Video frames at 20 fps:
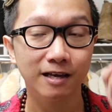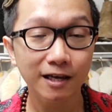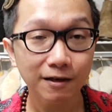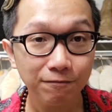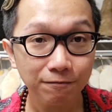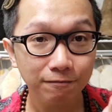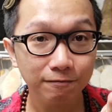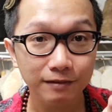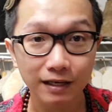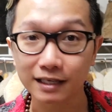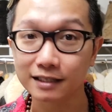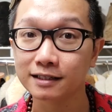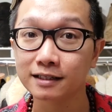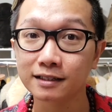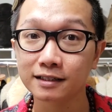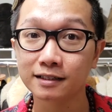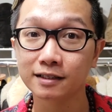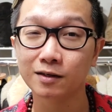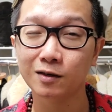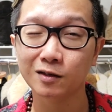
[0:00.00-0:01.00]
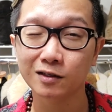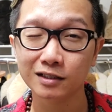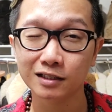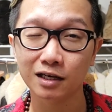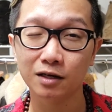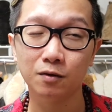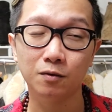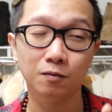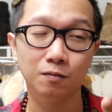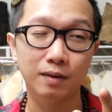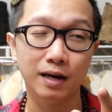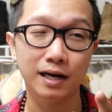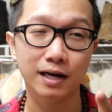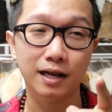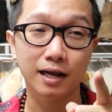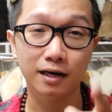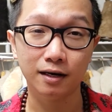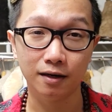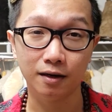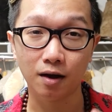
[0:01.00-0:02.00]
if Essence still on sale by
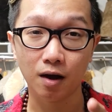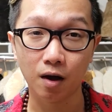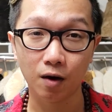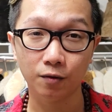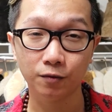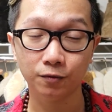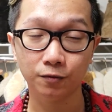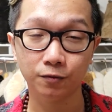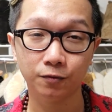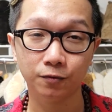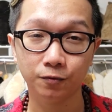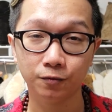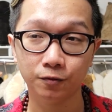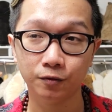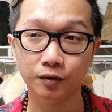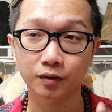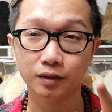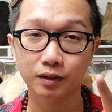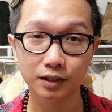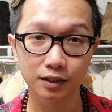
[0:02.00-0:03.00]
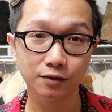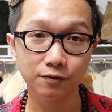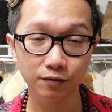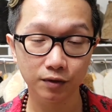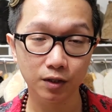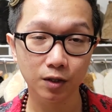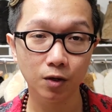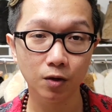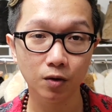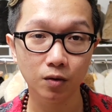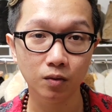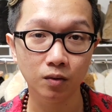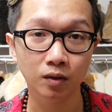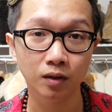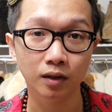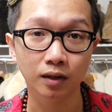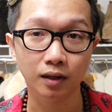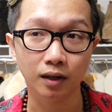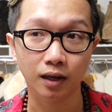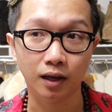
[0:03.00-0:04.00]
the end of this video,
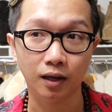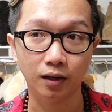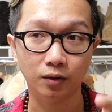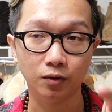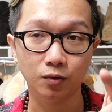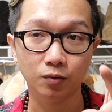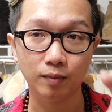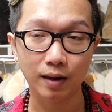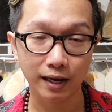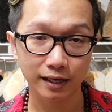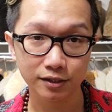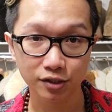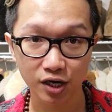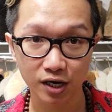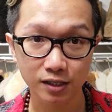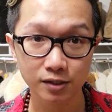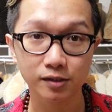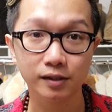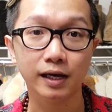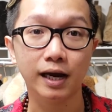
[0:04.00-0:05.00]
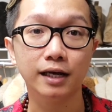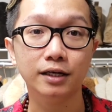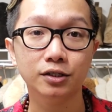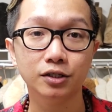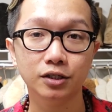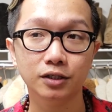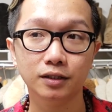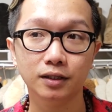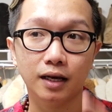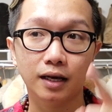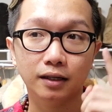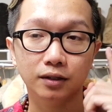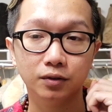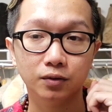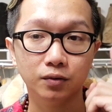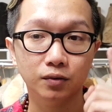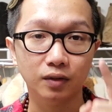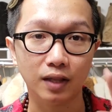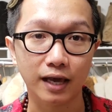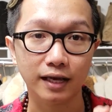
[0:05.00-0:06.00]
and you buy a chain, you catch it, and
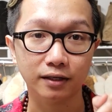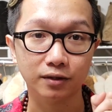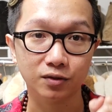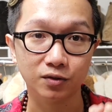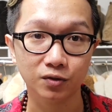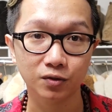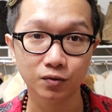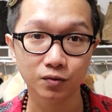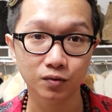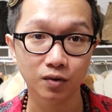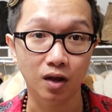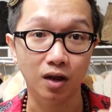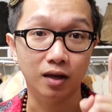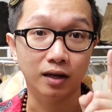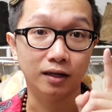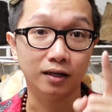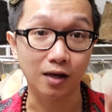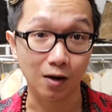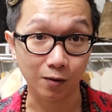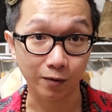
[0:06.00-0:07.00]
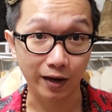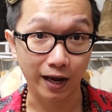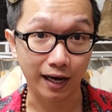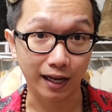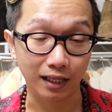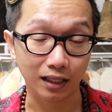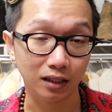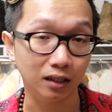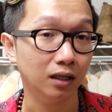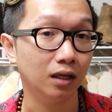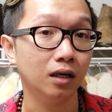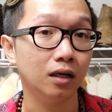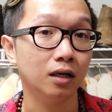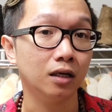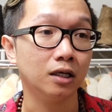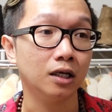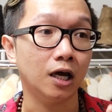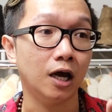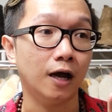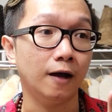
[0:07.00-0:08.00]
you like the shoe, go get it.
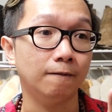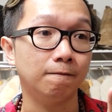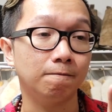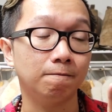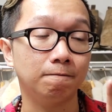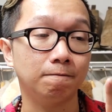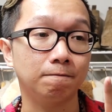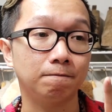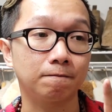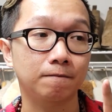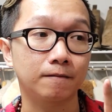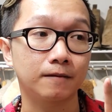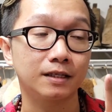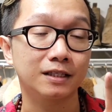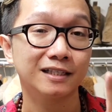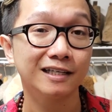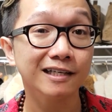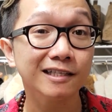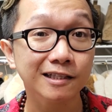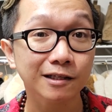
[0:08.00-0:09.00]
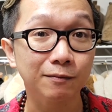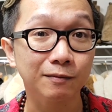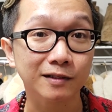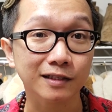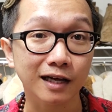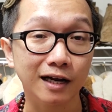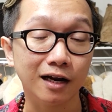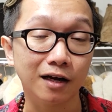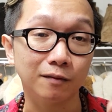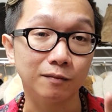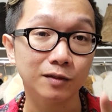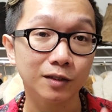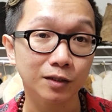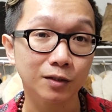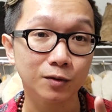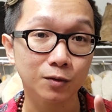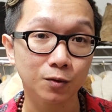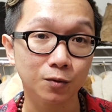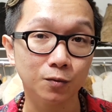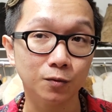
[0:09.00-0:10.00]
60% off,
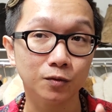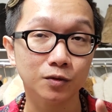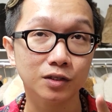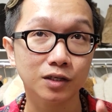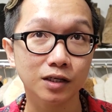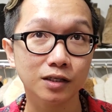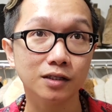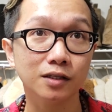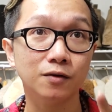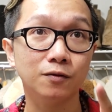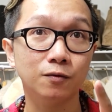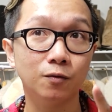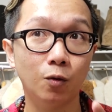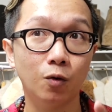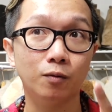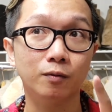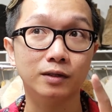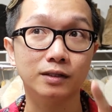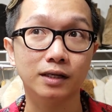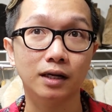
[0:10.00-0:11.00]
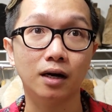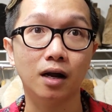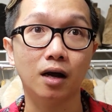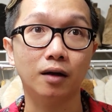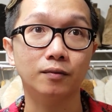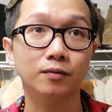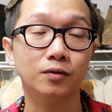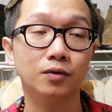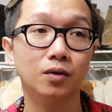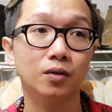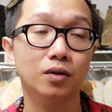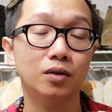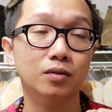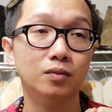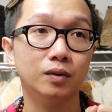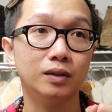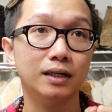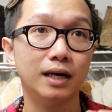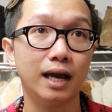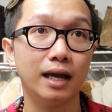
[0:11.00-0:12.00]
62, 64% off. So
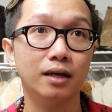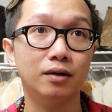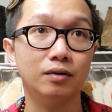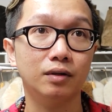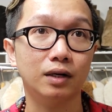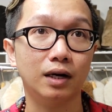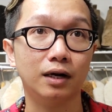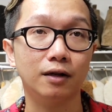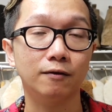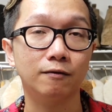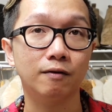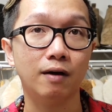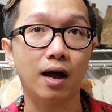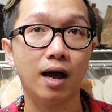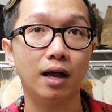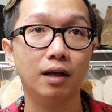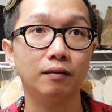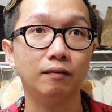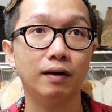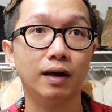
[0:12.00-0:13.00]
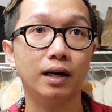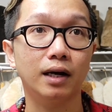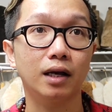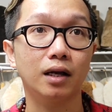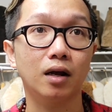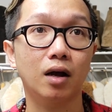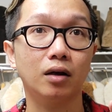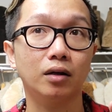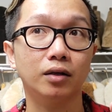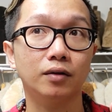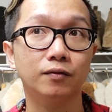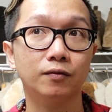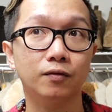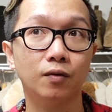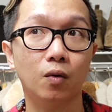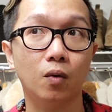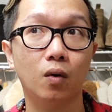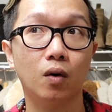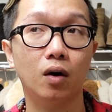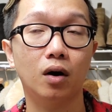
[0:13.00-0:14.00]
it's worth 995, and I got it
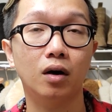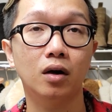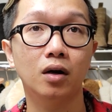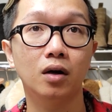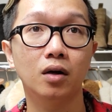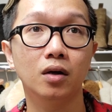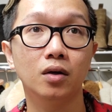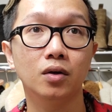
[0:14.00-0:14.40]
for